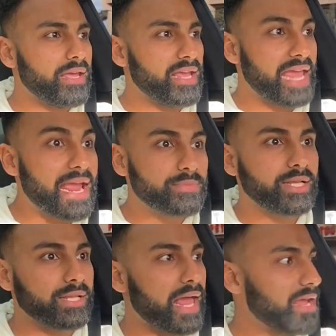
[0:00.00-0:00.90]
it came
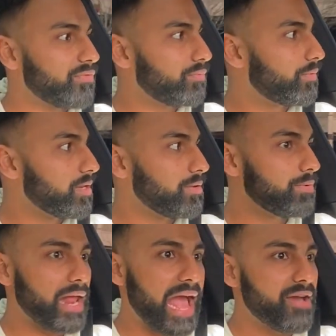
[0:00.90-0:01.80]
to life when you
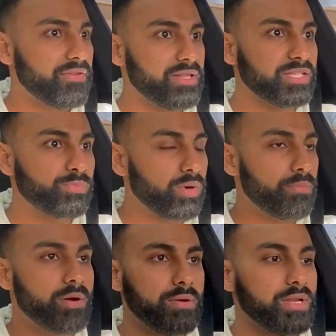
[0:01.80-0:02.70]
would have it in the
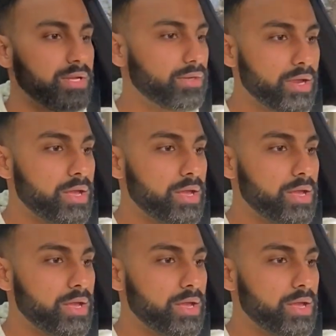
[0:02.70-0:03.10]
sport mode and